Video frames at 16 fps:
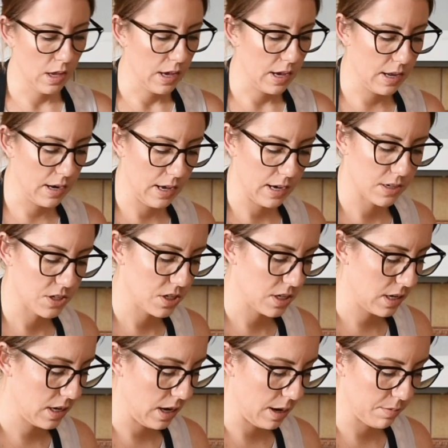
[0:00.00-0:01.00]
And
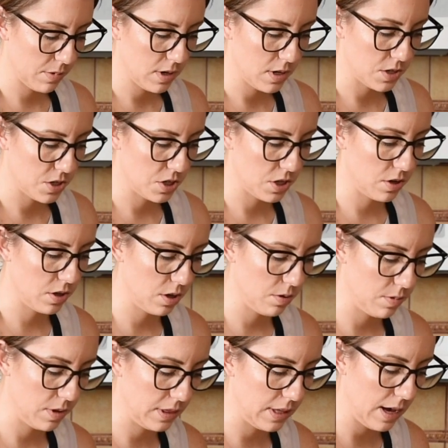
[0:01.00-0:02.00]
actually, I'm gonna show you
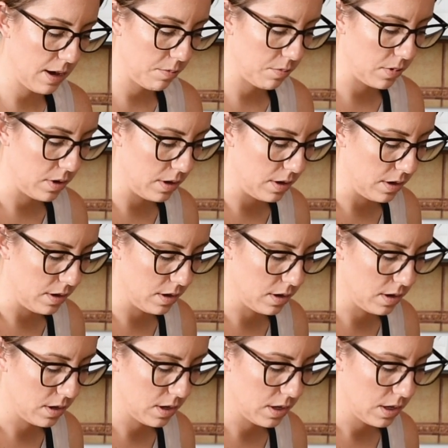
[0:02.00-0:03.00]
with that one
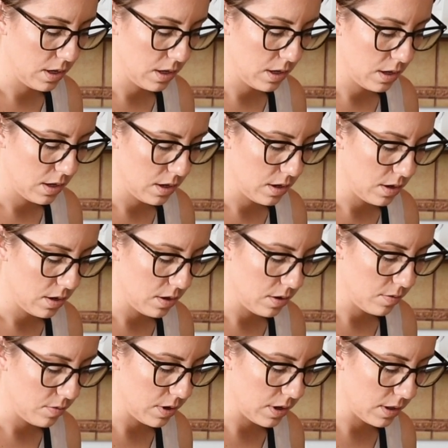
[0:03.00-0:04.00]

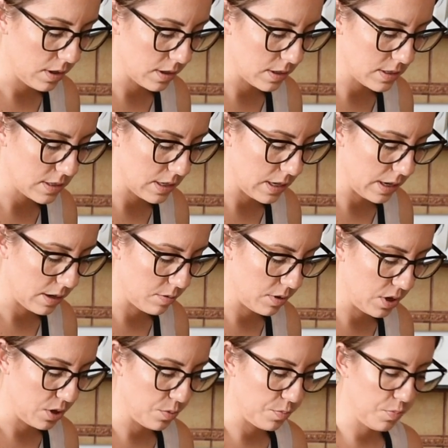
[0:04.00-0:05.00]
what it looks like
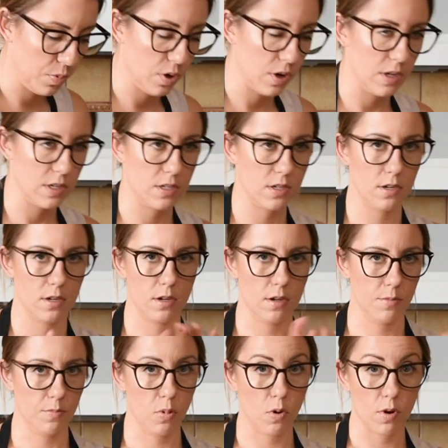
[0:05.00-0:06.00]
when you
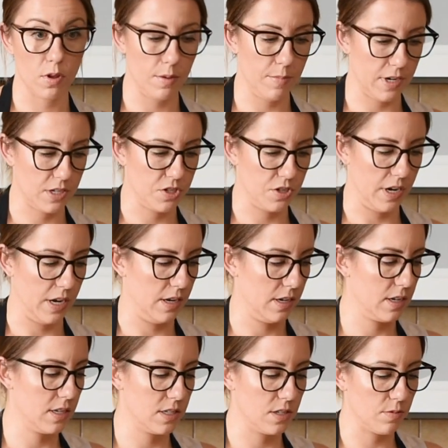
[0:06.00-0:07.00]
pour the mixture in,
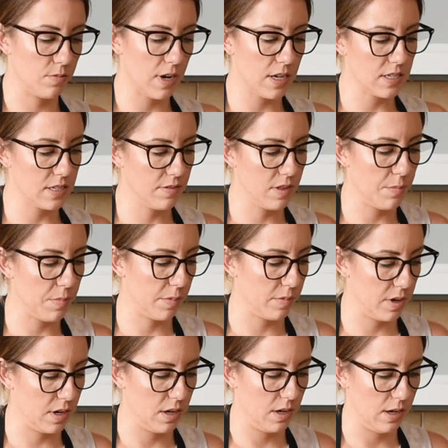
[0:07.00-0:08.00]
because the rest of them I'm
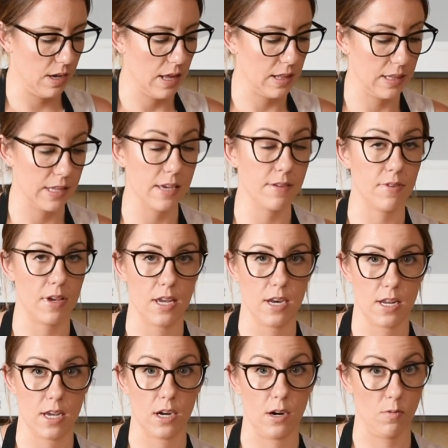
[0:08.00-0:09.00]
gonna leave
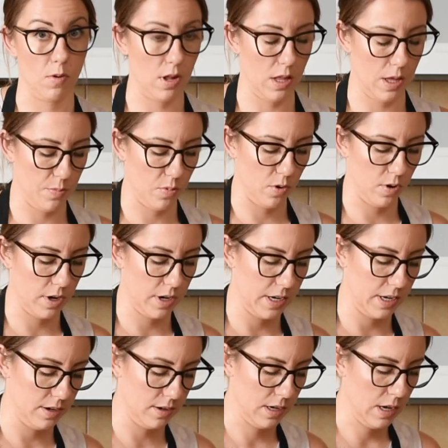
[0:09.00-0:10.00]
in here while I pour it
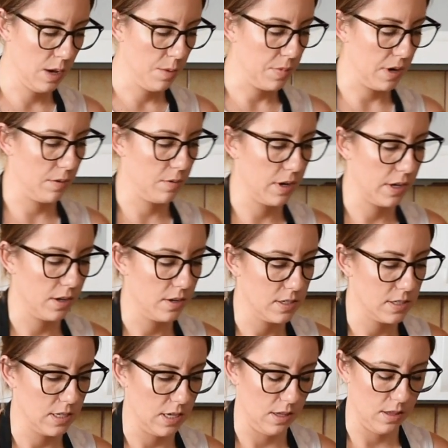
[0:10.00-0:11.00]
in, but I want you to
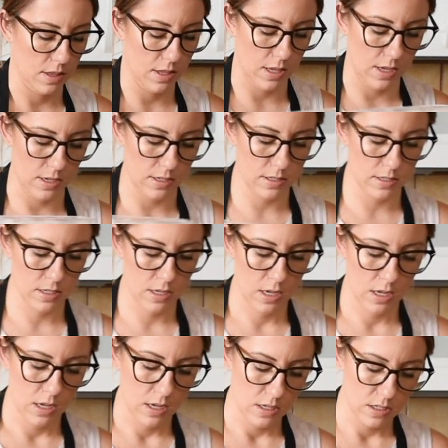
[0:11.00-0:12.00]
see this.
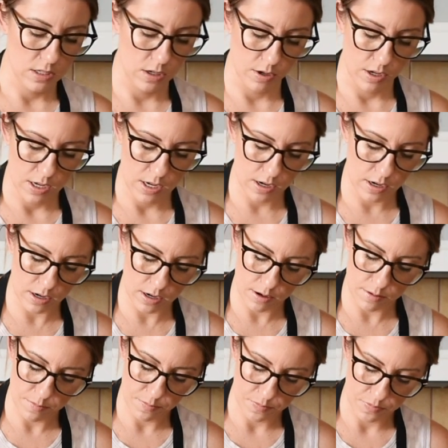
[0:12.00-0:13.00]
So here,